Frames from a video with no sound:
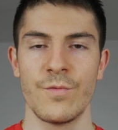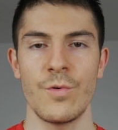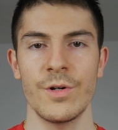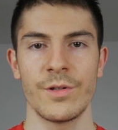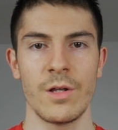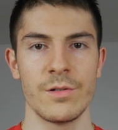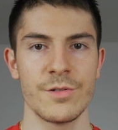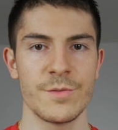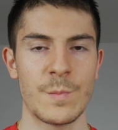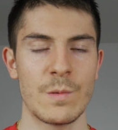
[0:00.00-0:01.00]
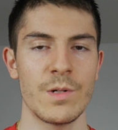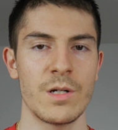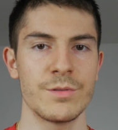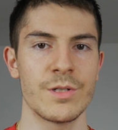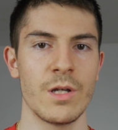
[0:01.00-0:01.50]
to $4 per
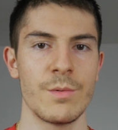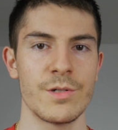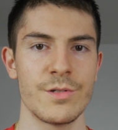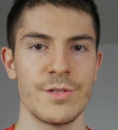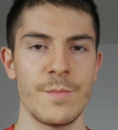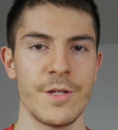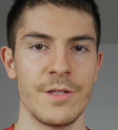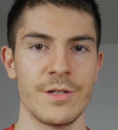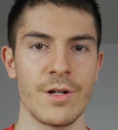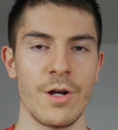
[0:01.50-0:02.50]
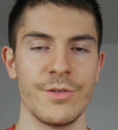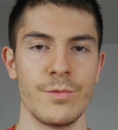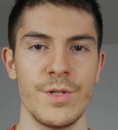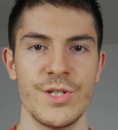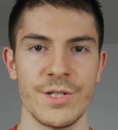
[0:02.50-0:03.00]
100 kilometers depending on the
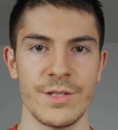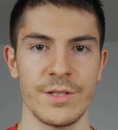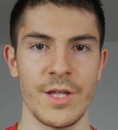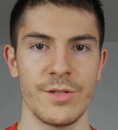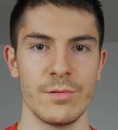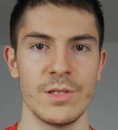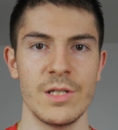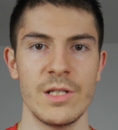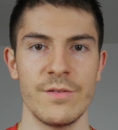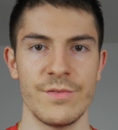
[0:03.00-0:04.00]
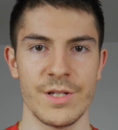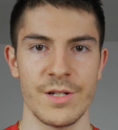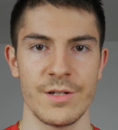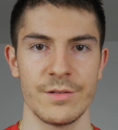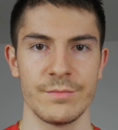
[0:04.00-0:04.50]
region that you live in.